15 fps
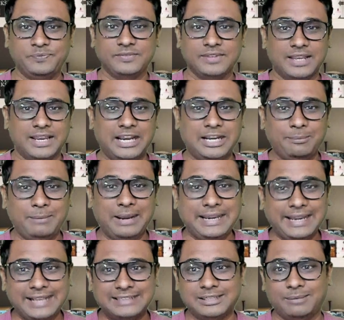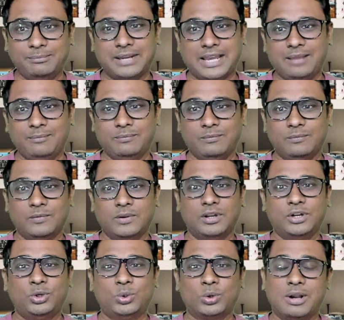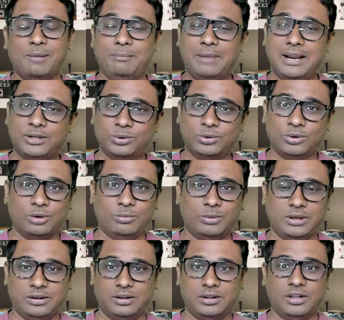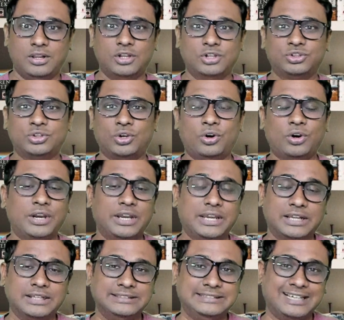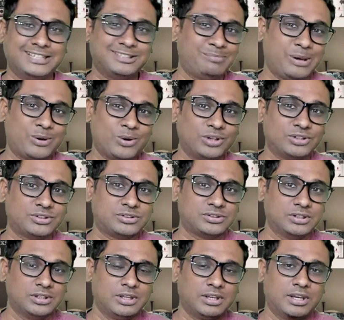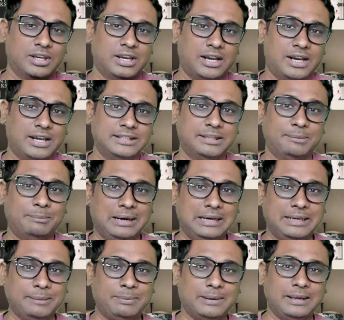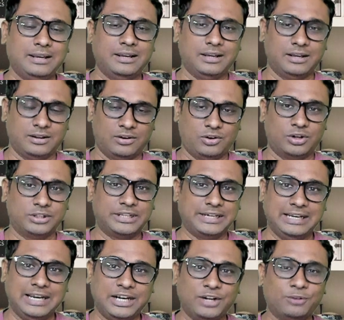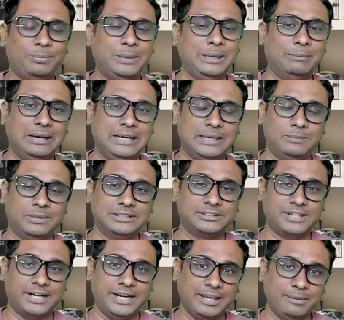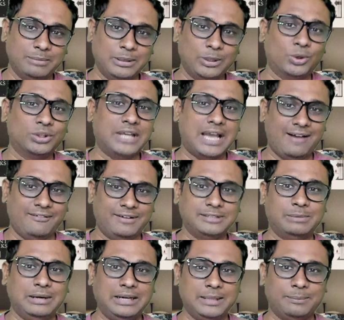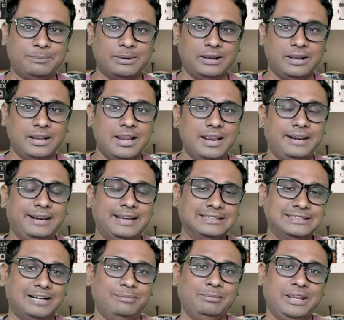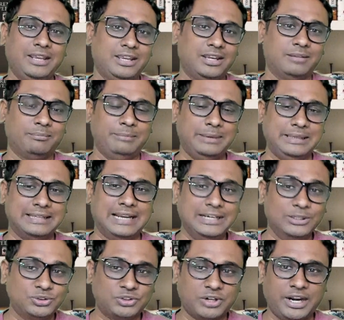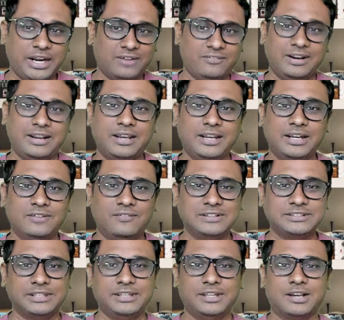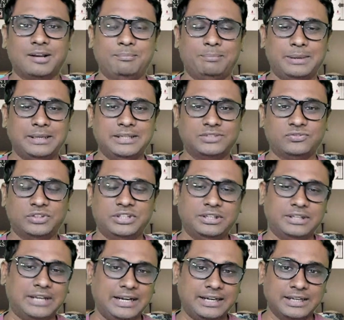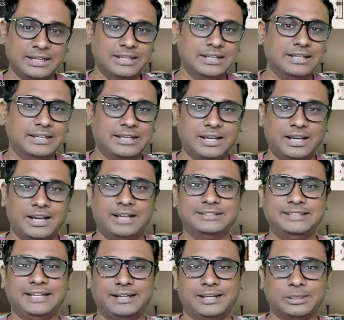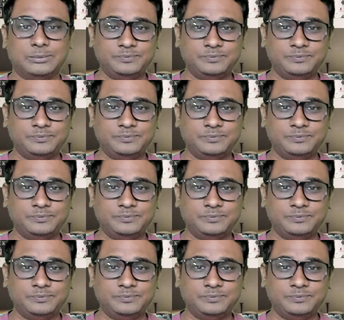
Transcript: It may take some time to come back to normal. So just because the multiple or the relative P multiple is trading below the average multiple doesn't mean that you straight away invest in the companies within that sector.